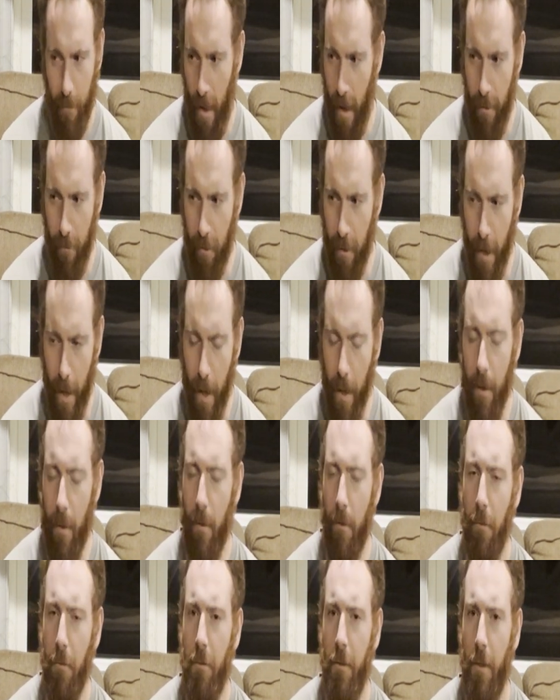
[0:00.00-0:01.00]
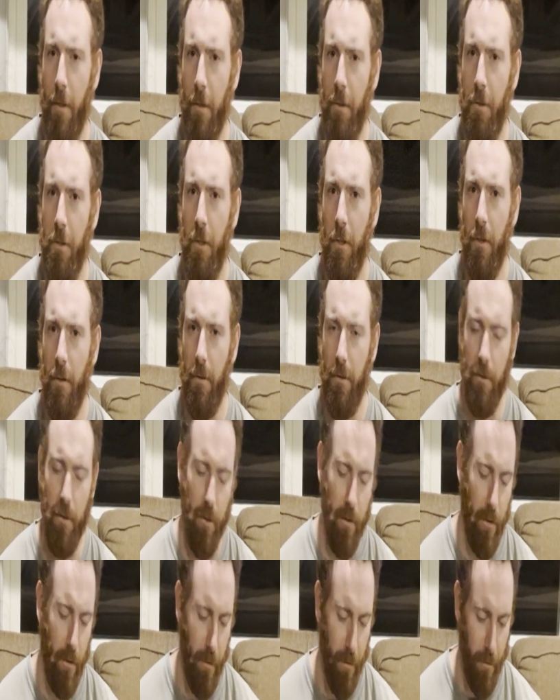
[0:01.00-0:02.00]
everyday usage.
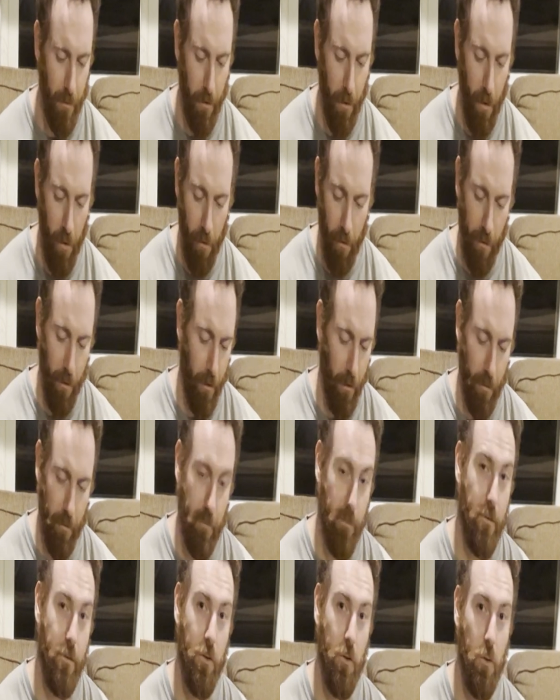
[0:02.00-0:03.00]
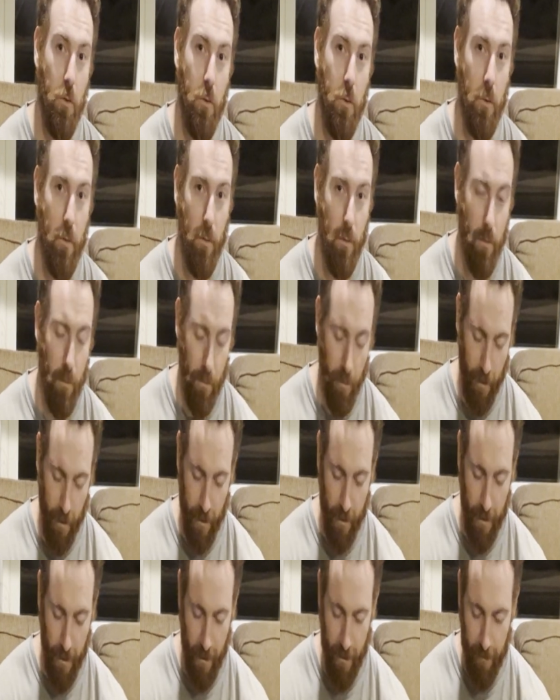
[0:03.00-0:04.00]
So I'd go to school
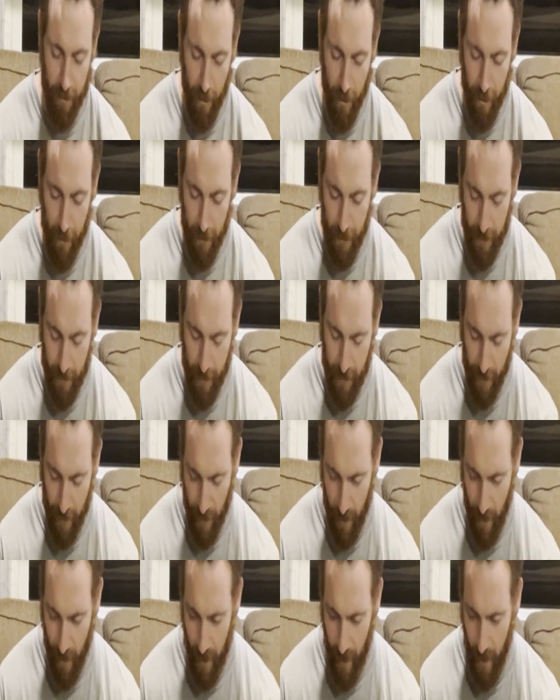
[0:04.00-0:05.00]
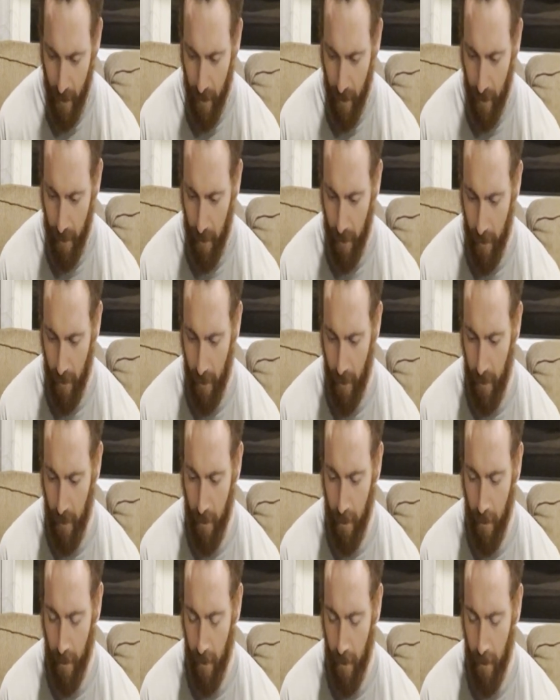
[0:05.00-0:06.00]
in these boots.
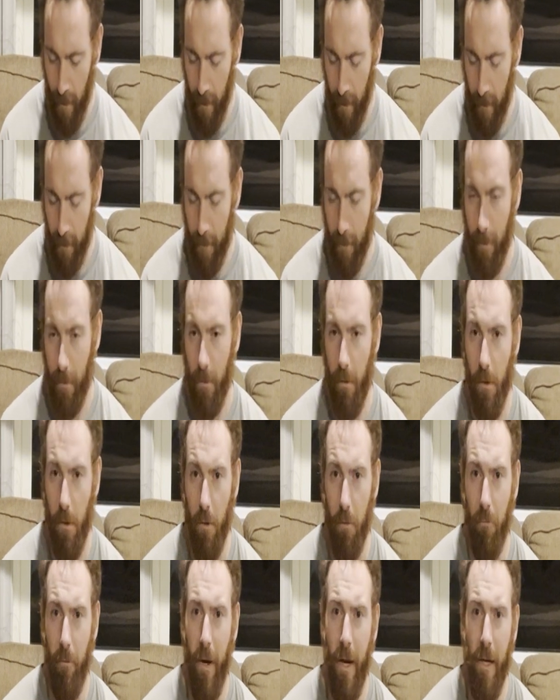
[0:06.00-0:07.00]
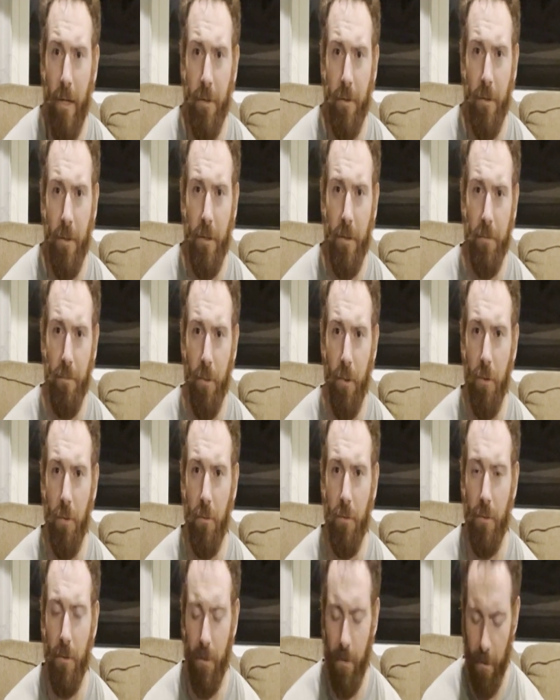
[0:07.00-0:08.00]
I'd go to the range in these
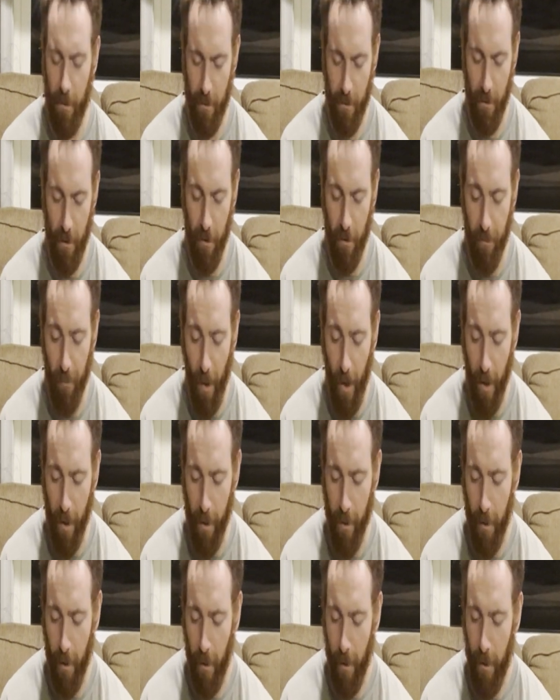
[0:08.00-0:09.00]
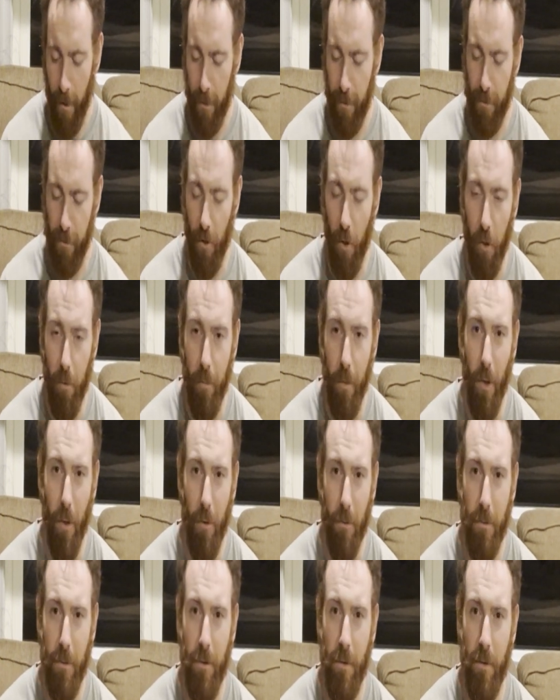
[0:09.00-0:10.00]
boots. They're my snow
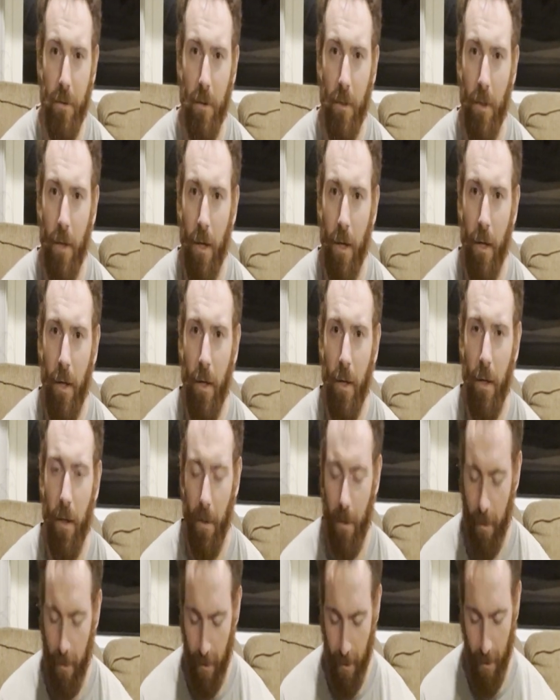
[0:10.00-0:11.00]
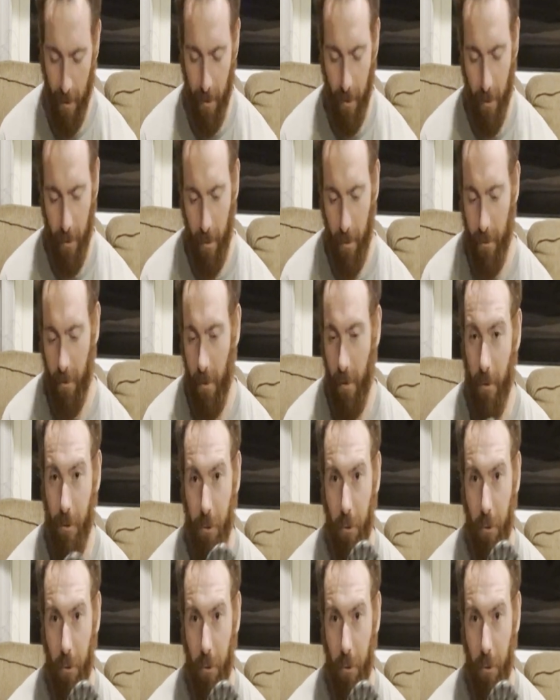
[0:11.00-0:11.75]
boots because of the